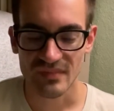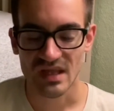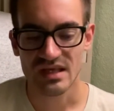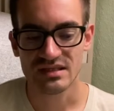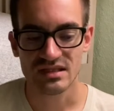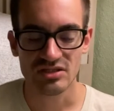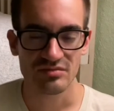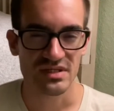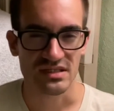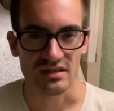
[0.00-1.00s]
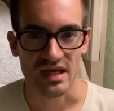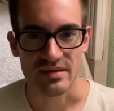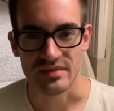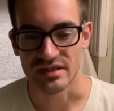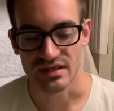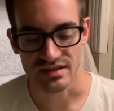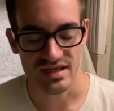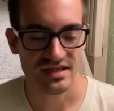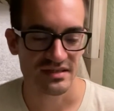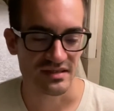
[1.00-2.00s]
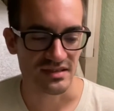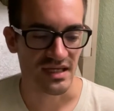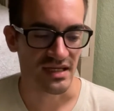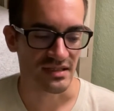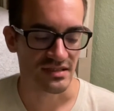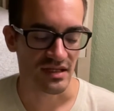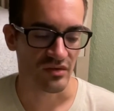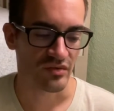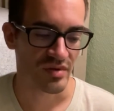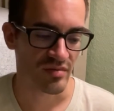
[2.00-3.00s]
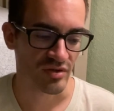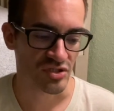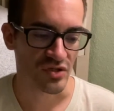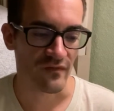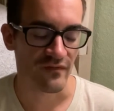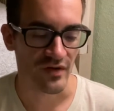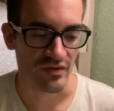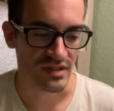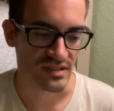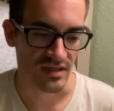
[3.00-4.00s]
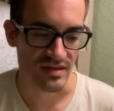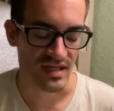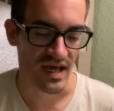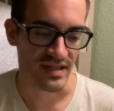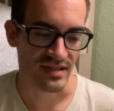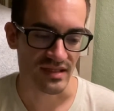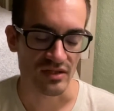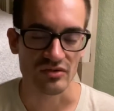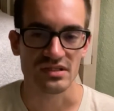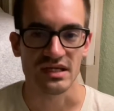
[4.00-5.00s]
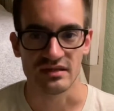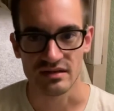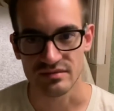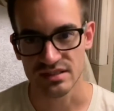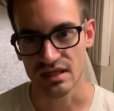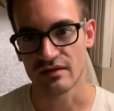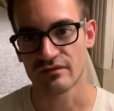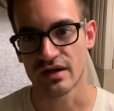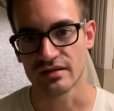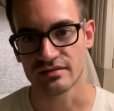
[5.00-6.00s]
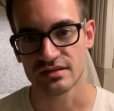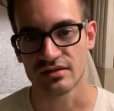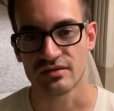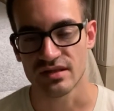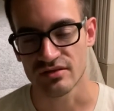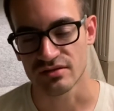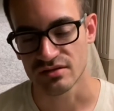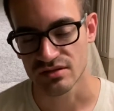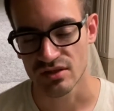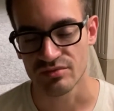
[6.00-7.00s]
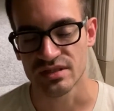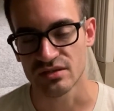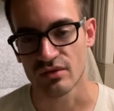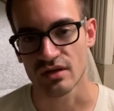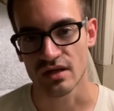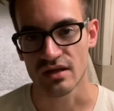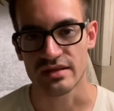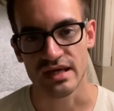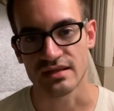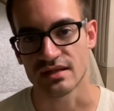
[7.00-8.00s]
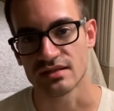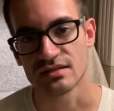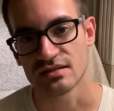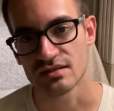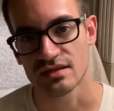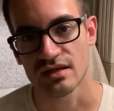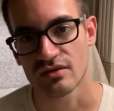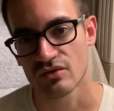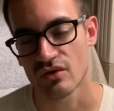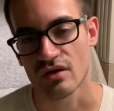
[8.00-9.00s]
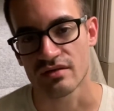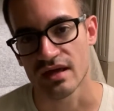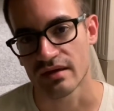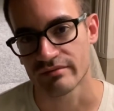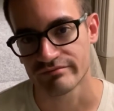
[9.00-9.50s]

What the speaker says: it's such a misalignment at the end of the day. And it's like people are so focused on that they lose sight of themselves, right? So, and they're so busy working on that it's just like, who are they?